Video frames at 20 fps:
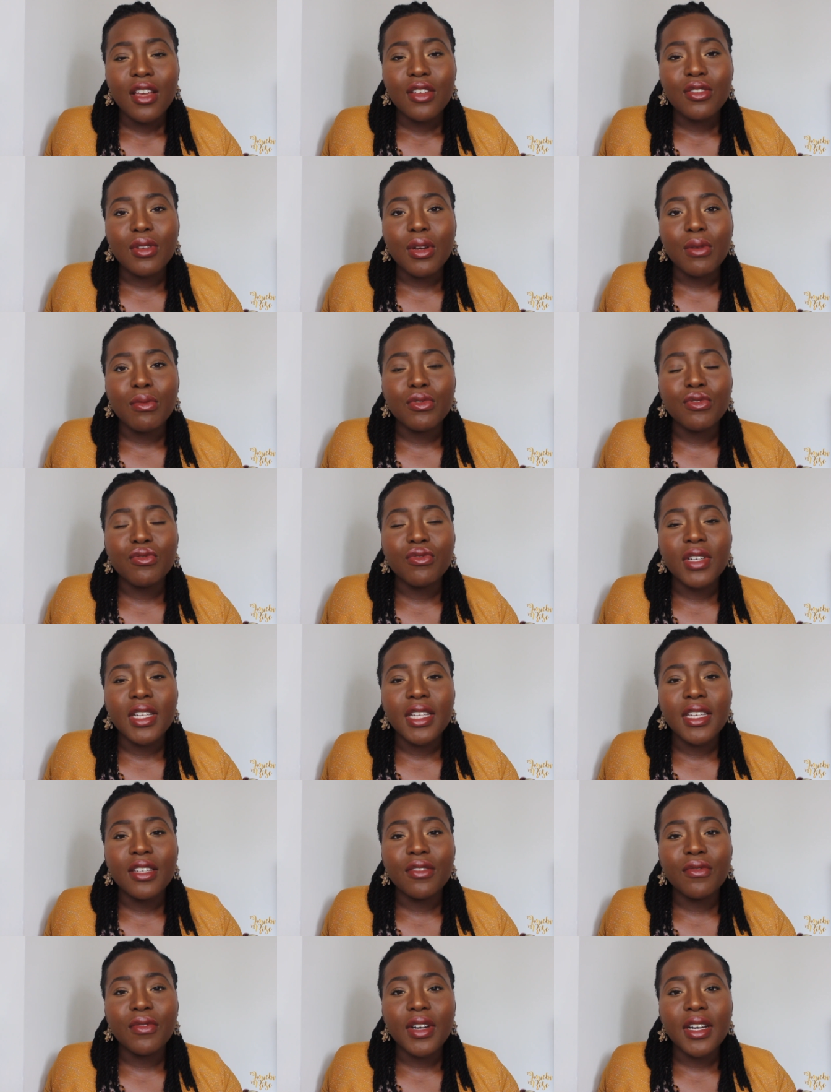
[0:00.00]
So I would
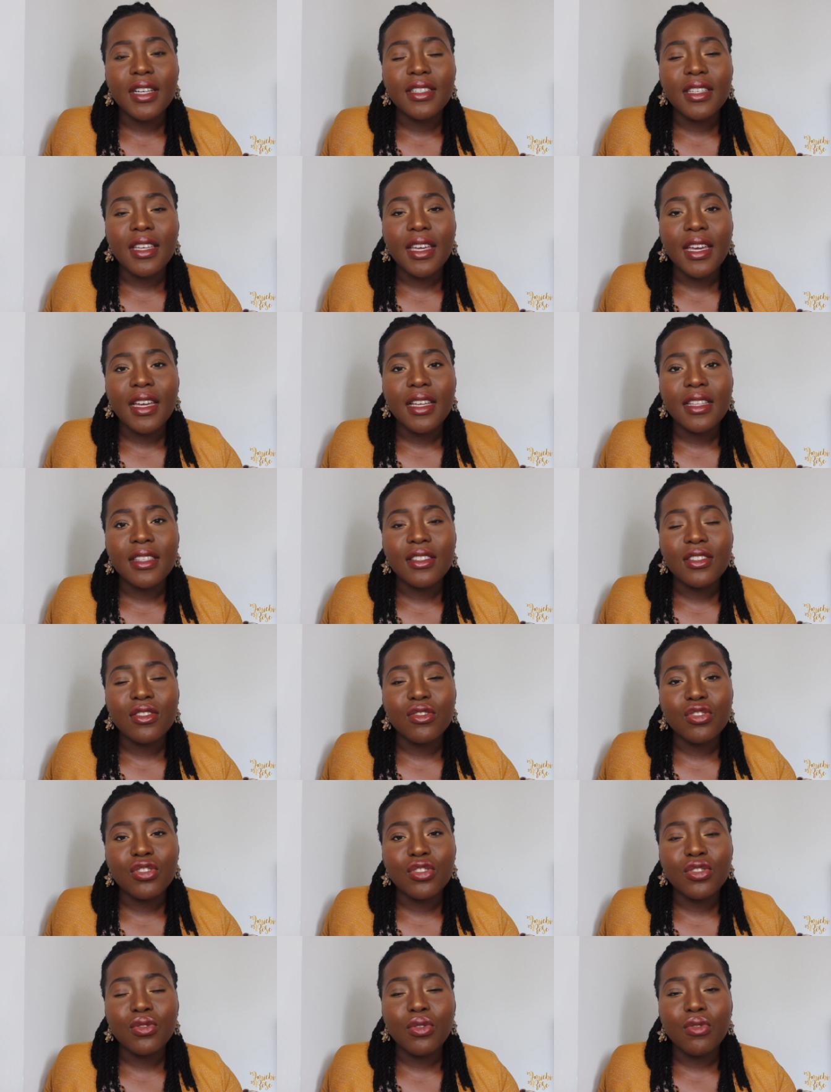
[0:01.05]
really advise against
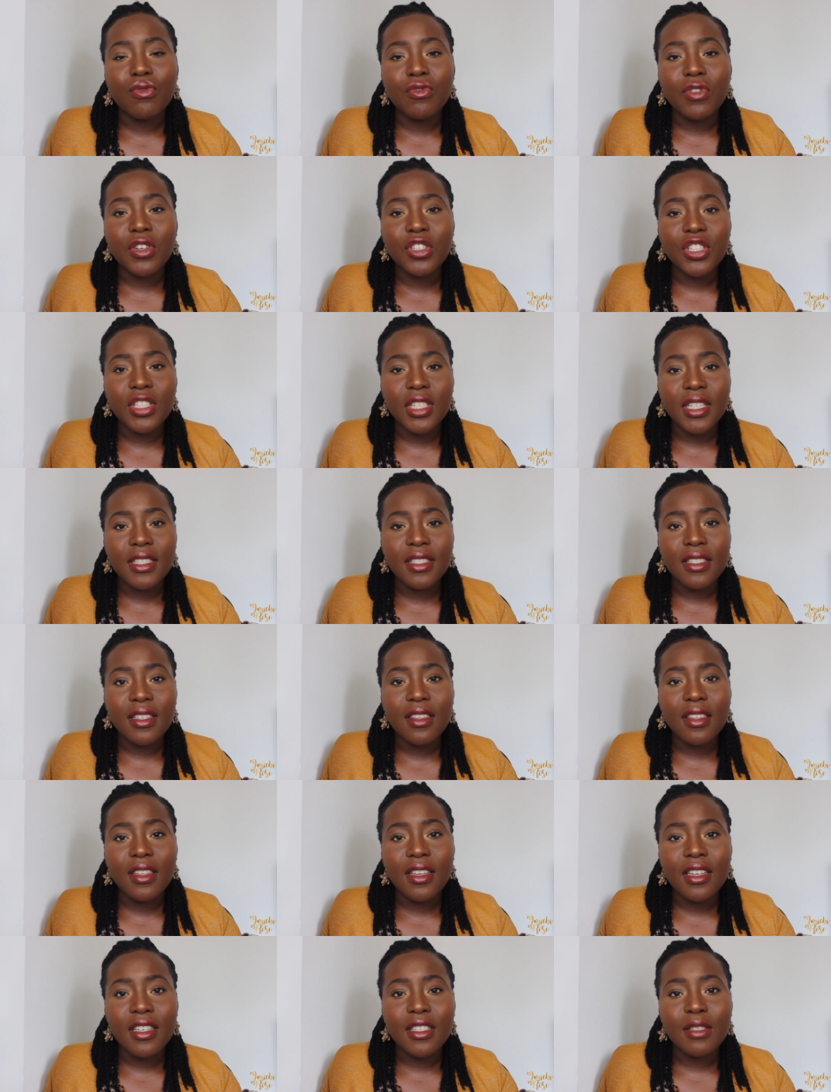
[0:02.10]
just not rushing into
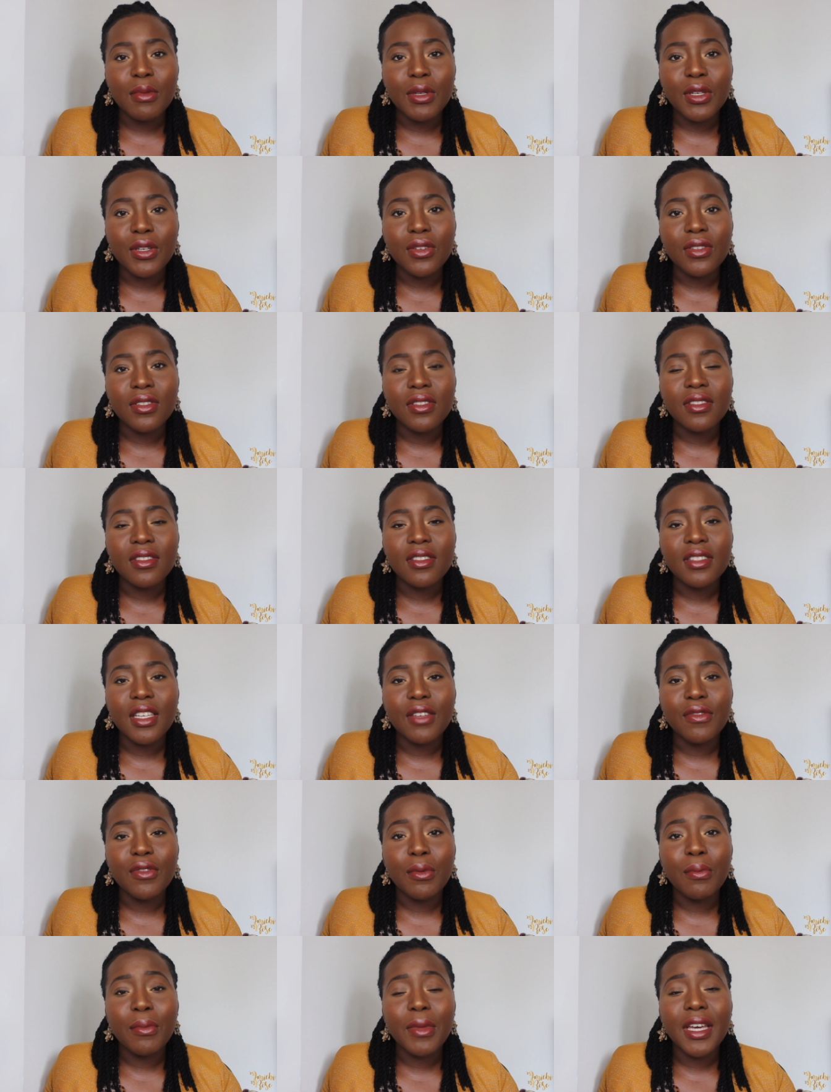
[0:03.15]
things, because
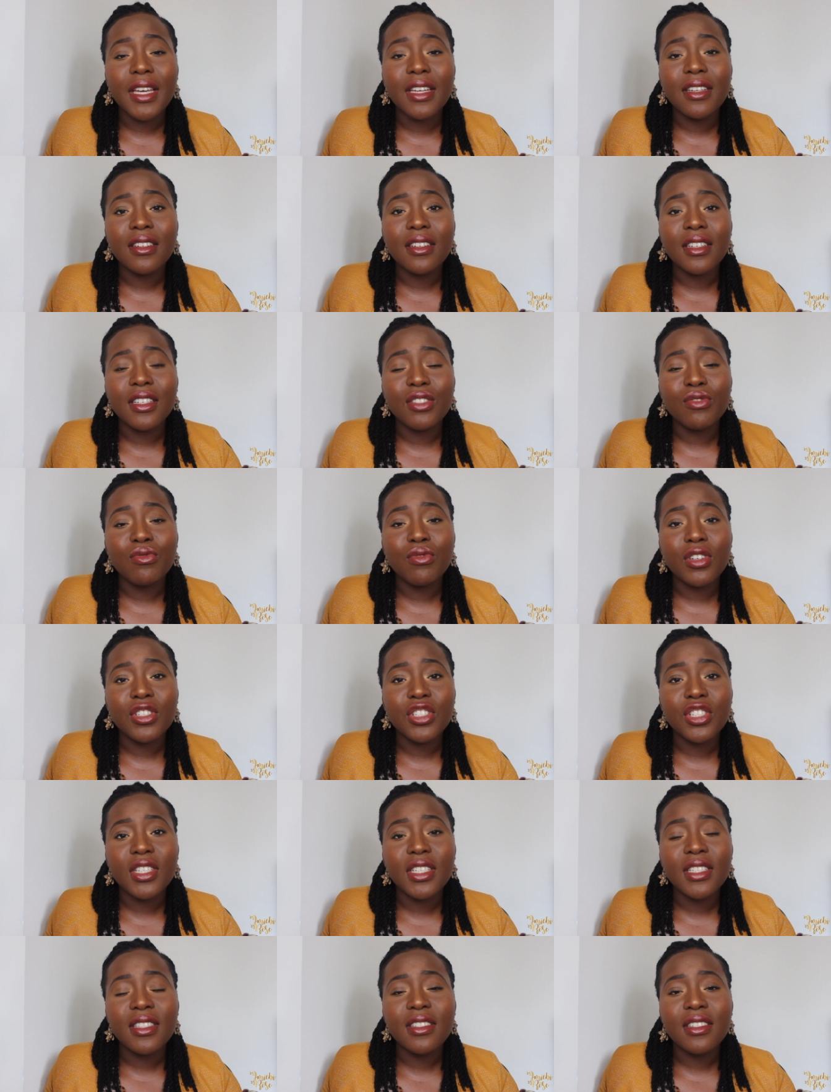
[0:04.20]
if a man is
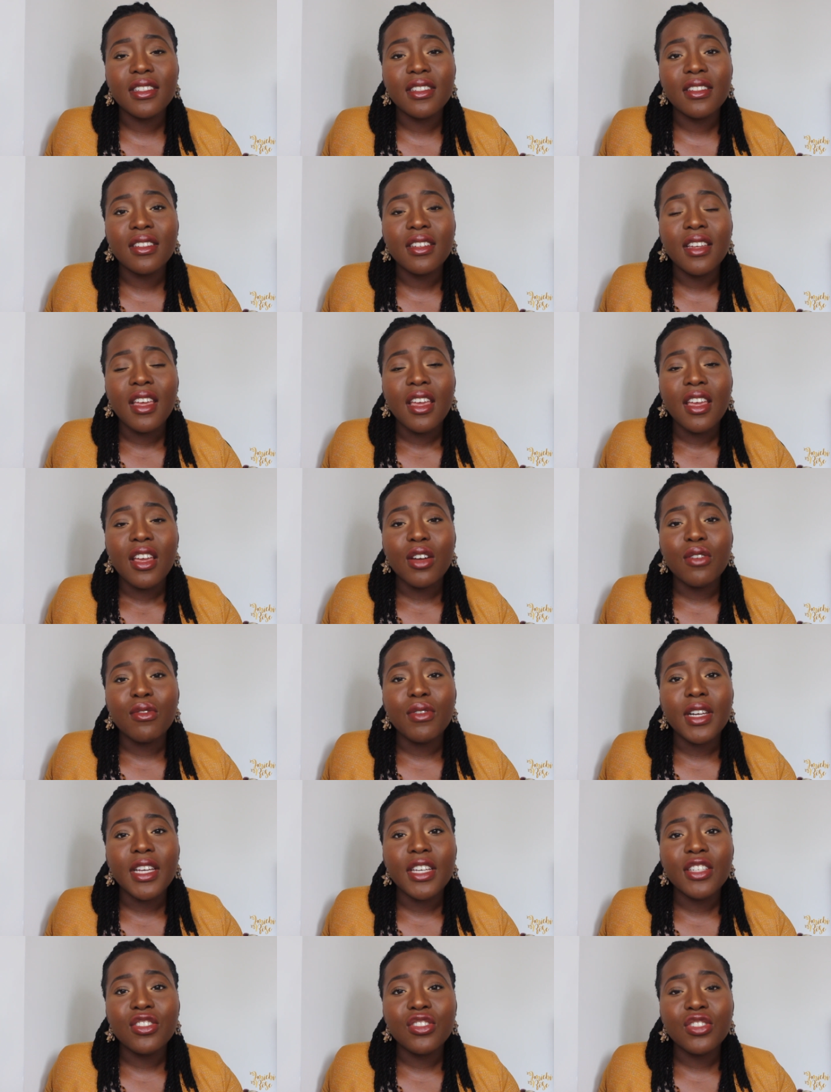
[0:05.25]
rushing into a
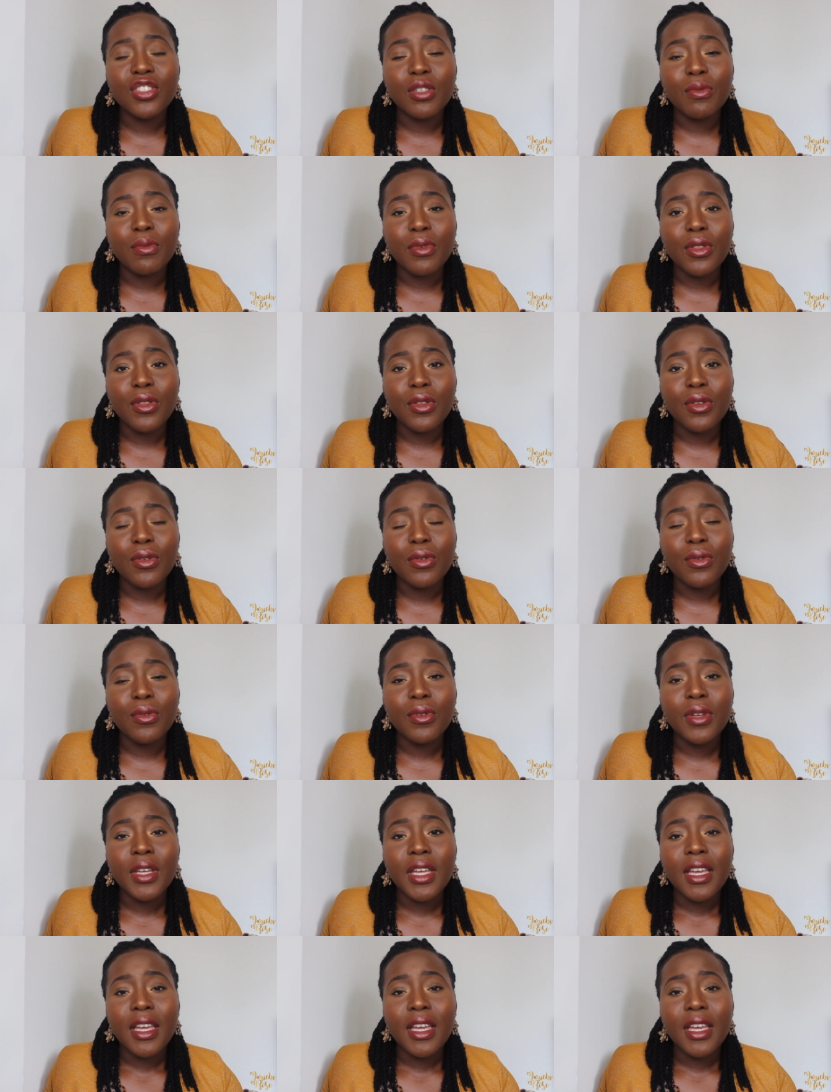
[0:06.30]
relationship with you,